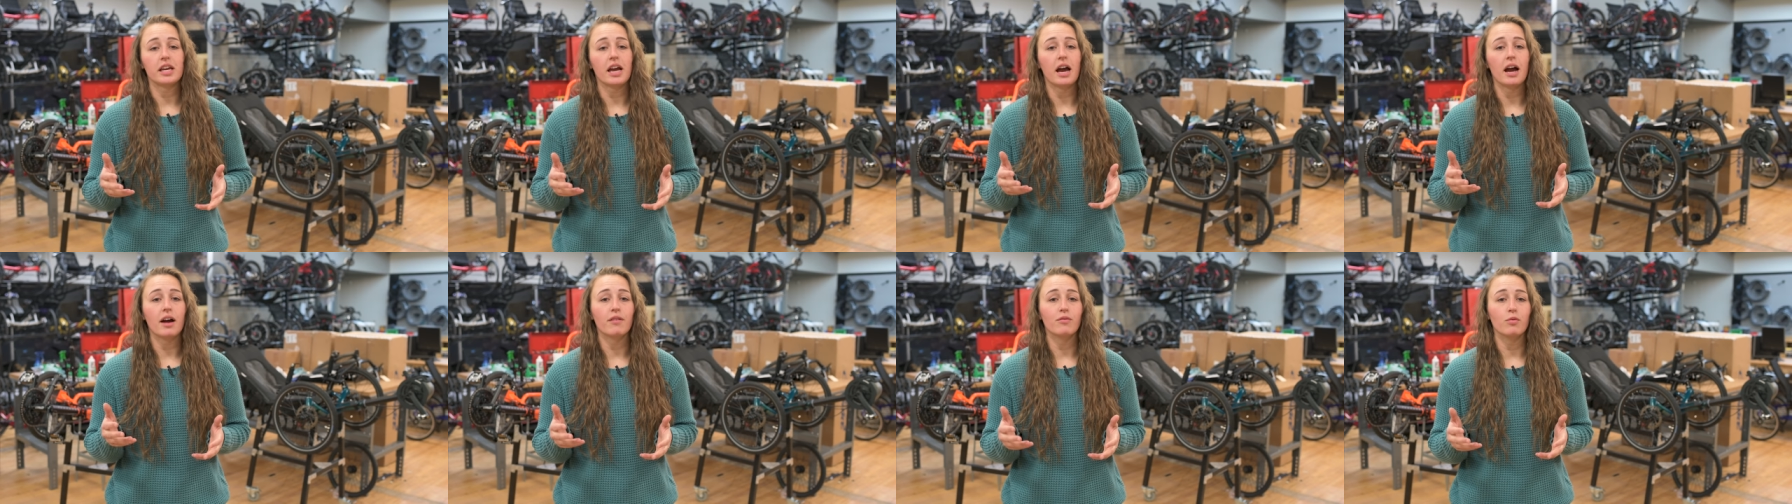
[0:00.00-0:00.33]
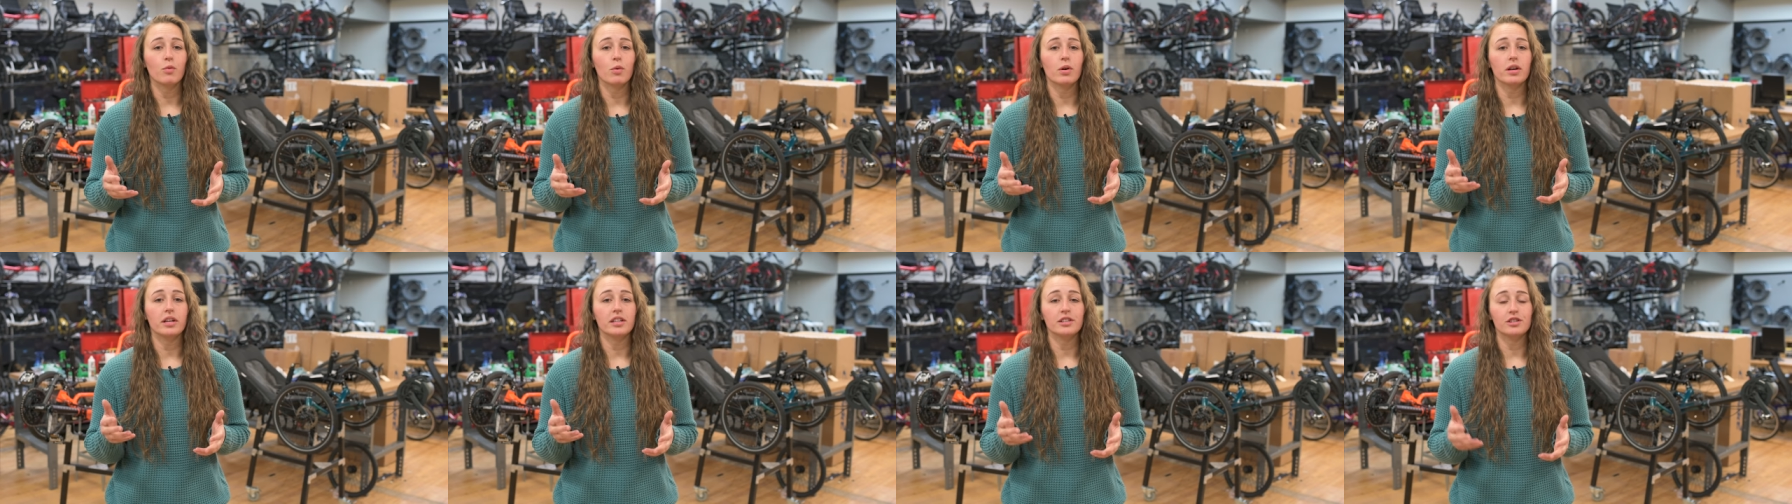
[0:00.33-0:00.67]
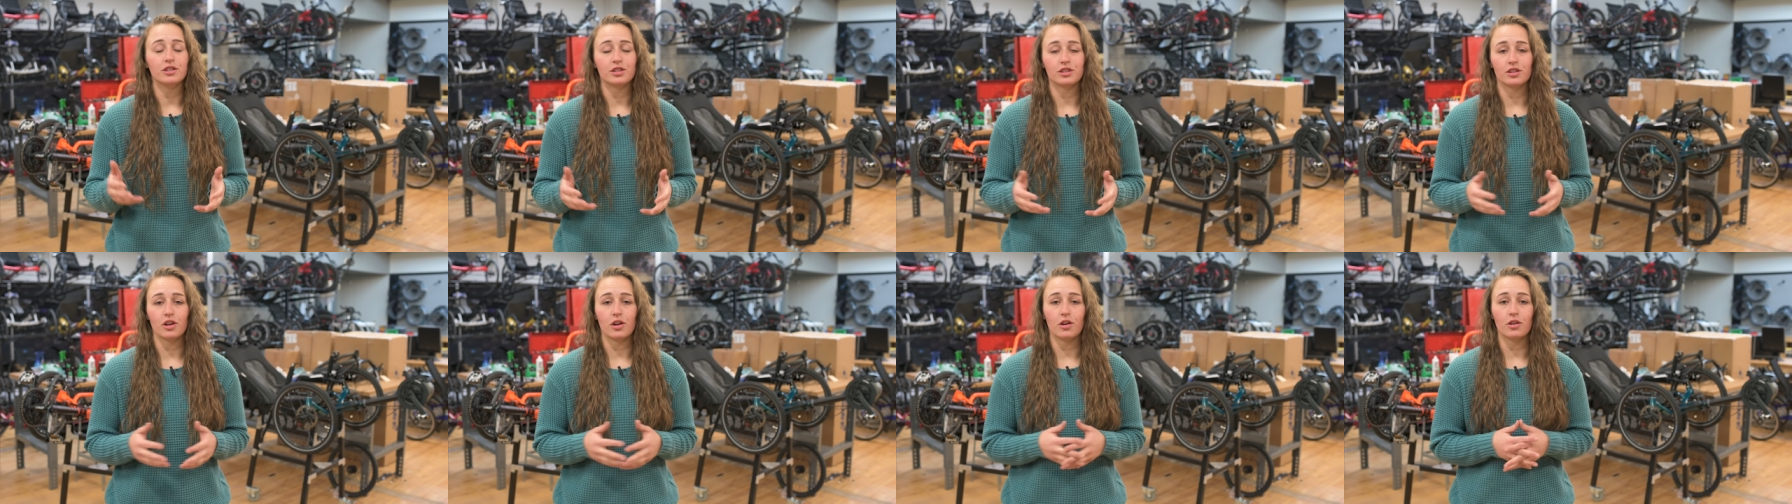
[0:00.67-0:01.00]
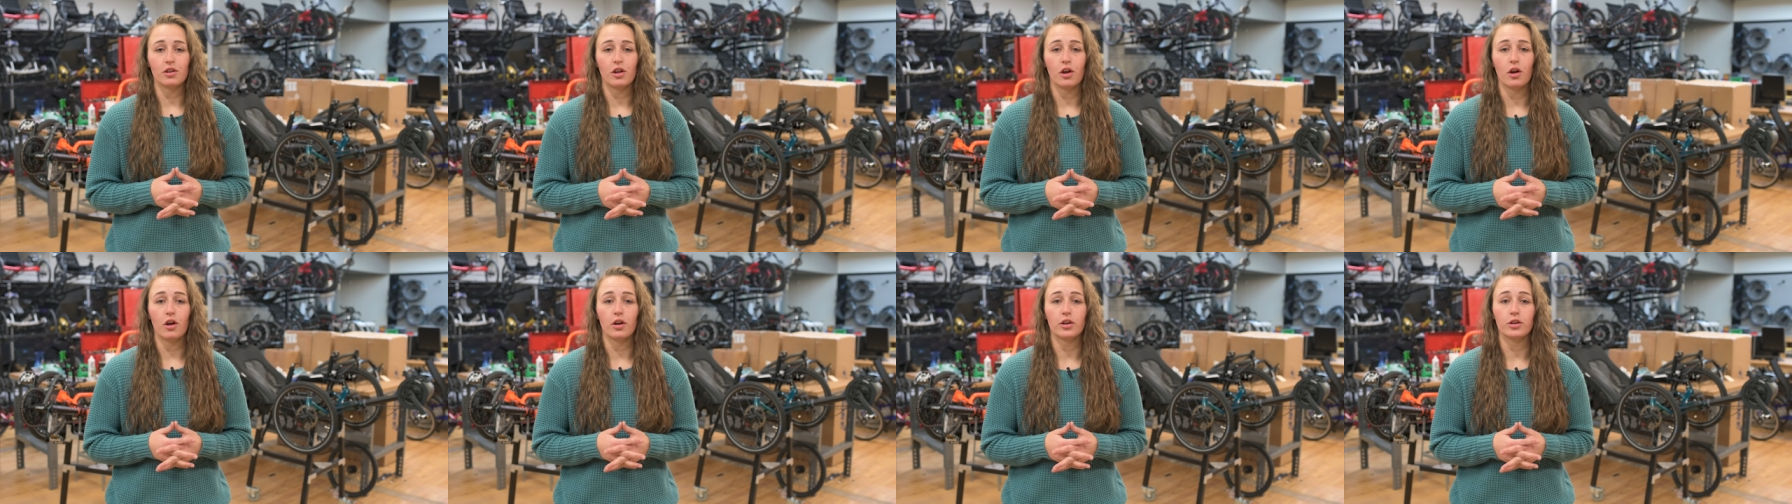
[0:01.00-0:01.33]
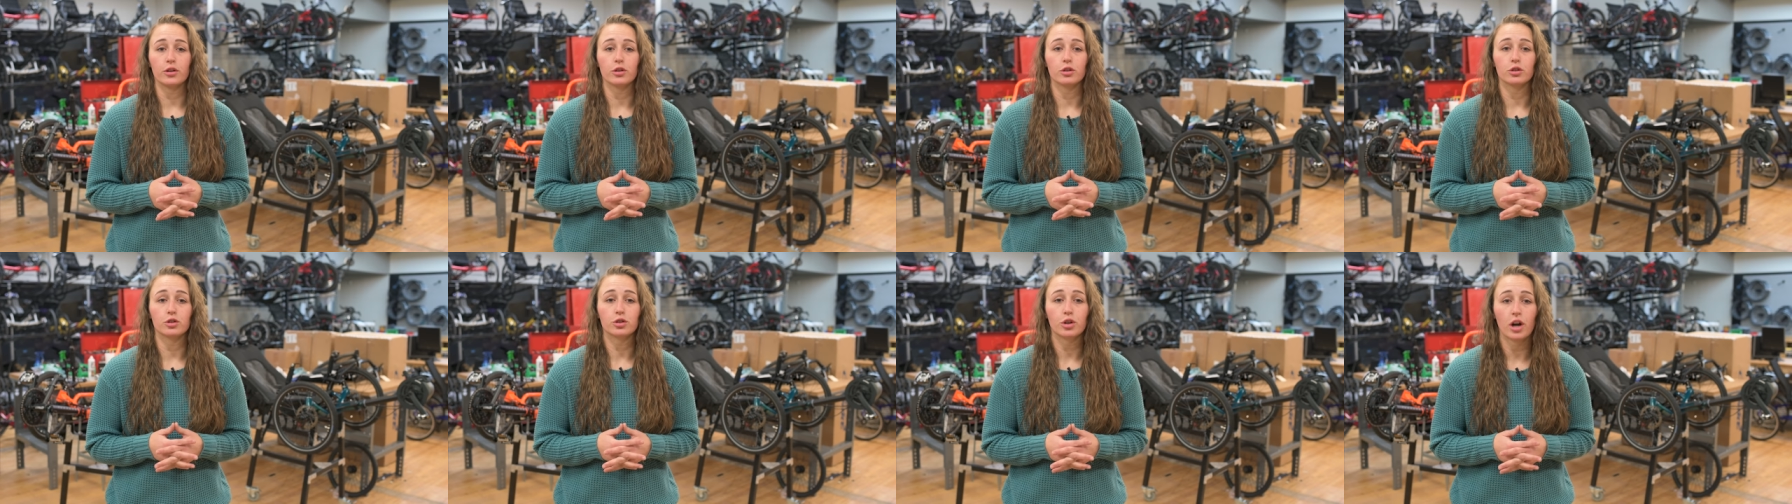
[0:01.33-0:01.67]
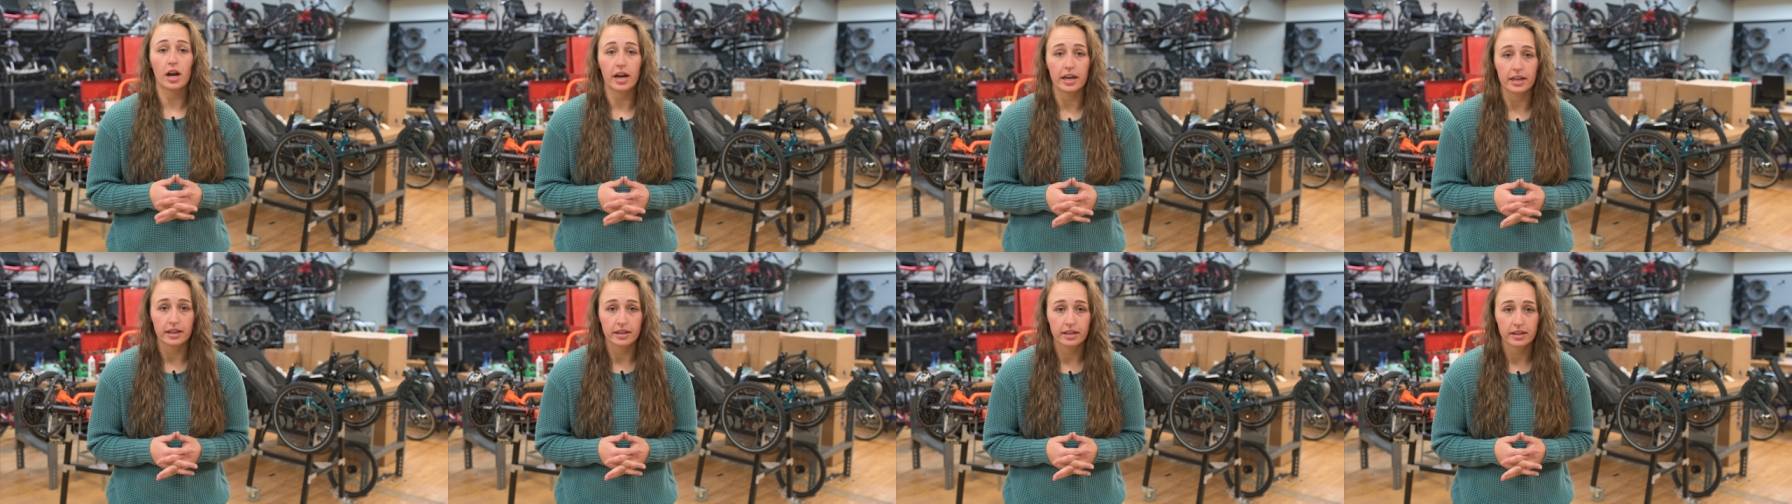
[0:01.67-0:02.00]
have one installed on your
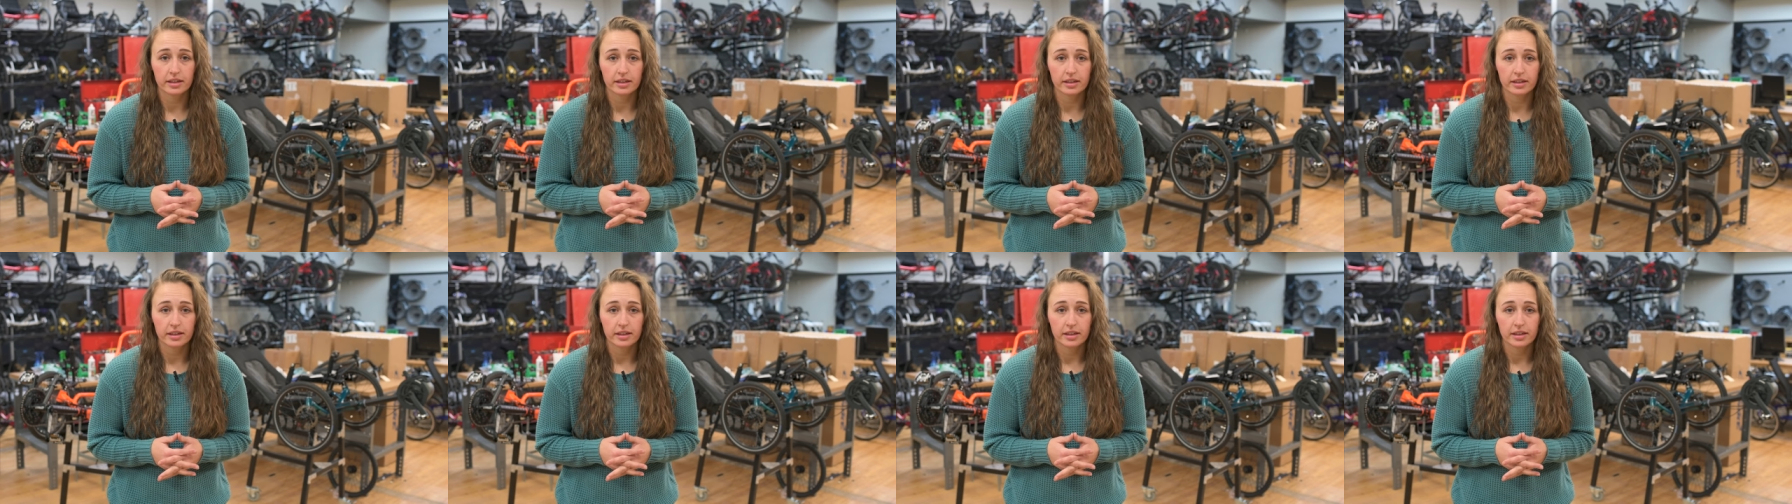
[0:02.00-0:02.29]
trike.